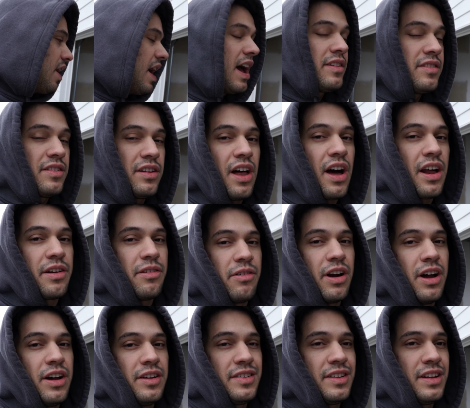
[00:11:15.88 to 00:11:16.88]
has a lot of
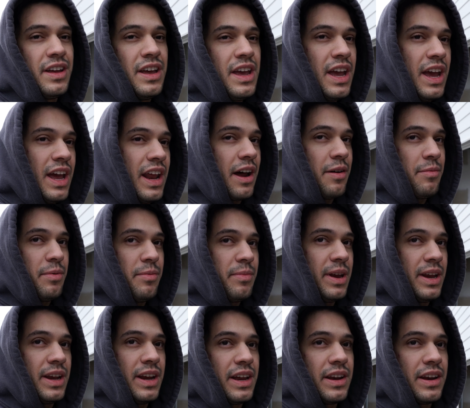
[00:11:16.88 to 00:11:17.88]
rust and I've been
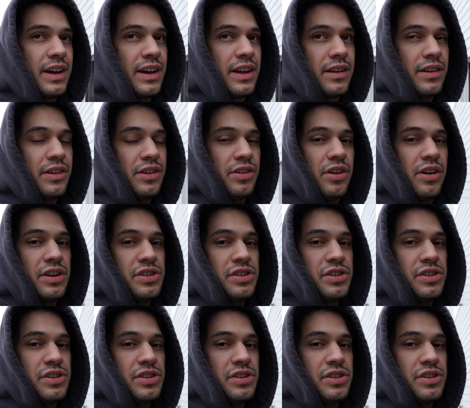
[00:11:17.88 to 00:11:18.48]
meaning to, you know,